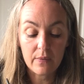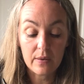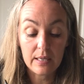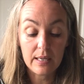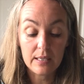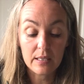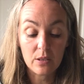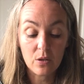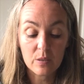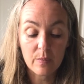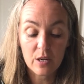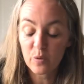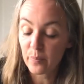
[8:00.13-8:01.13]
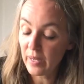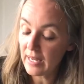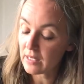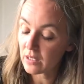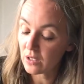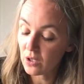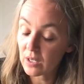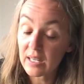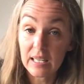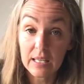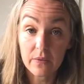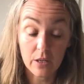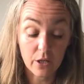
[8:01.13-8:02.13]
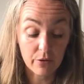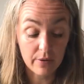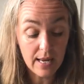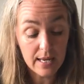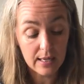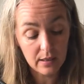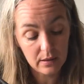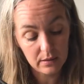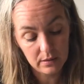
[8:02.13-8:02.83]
even need to use much paint. You could leave it grey.